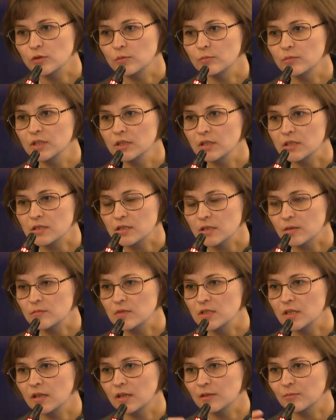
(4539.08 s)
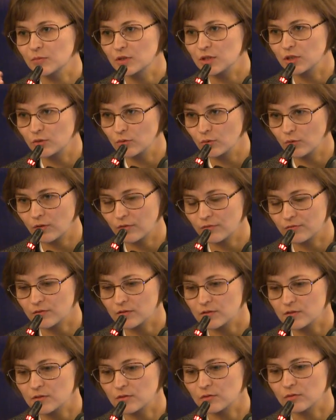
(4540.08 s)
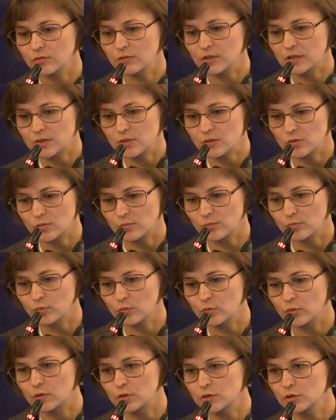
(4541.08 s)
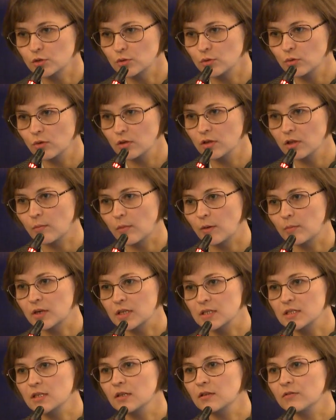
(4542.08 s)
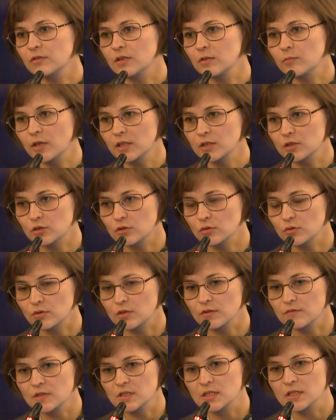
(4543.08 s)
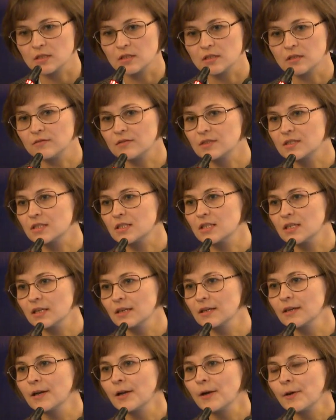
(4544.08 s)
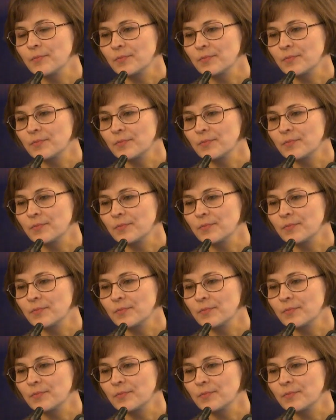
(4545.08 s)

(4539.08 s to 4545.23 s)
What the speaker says: That's why we focus so much on content filtration for schools.